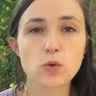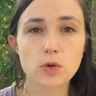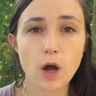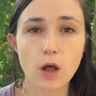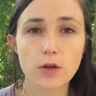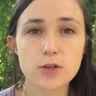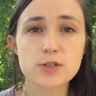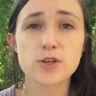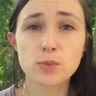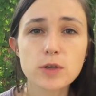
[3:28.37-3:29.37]
cool colors
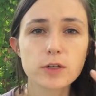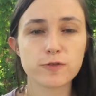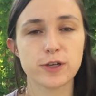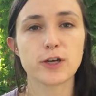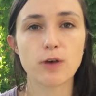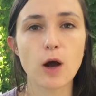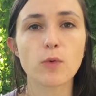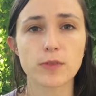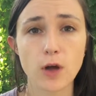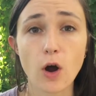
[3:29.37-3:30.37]
to really figure out
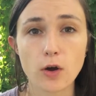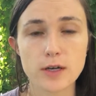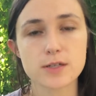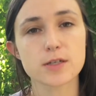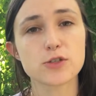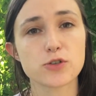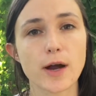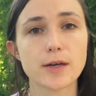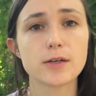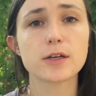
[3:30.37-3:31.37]
what the artist is
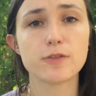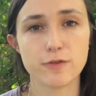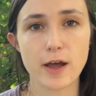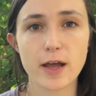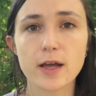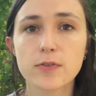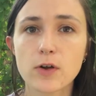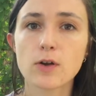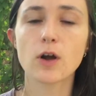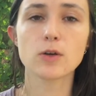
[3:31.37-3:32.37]
trying to convey in
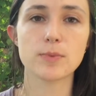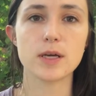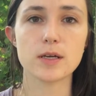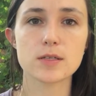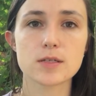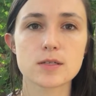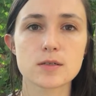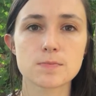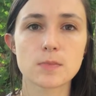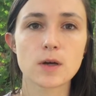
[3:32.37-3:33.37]
their art piece.
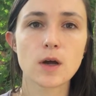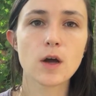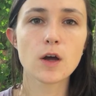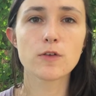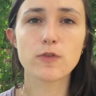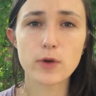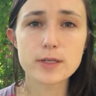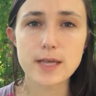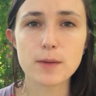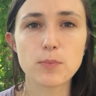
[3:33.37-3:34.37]
For
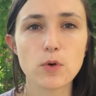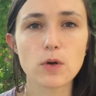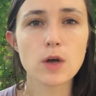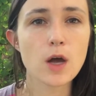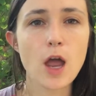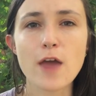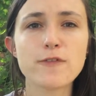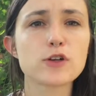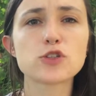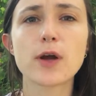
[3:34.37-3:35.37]
example, if
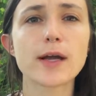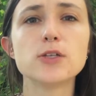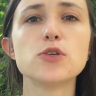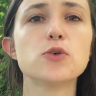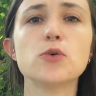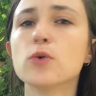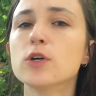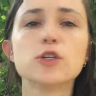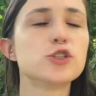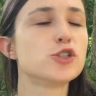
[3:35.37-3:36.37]
you're trying to
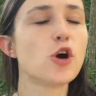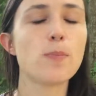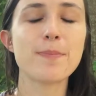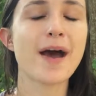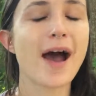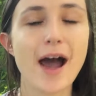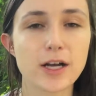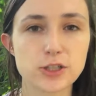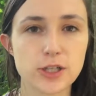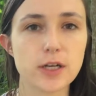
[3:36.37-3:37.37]
show
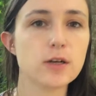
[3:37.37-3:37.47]
passion,